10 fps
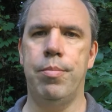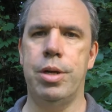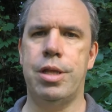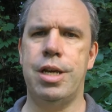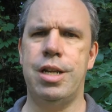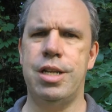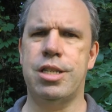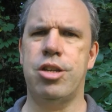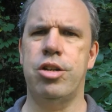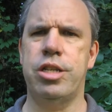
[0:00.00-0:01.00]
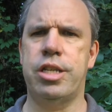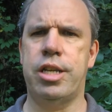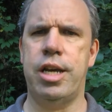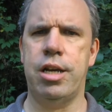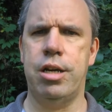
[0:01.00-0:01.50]
But then it started to
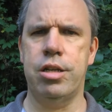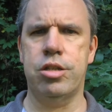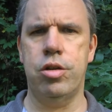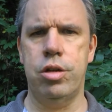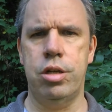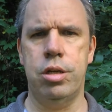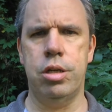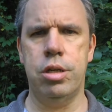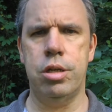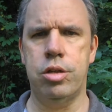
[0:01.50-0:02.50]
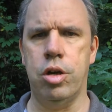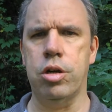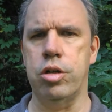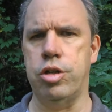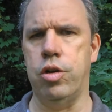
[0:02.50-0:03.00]
take on a certain
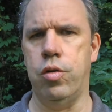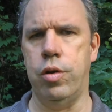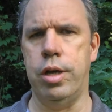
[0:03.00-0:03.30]
darker tone,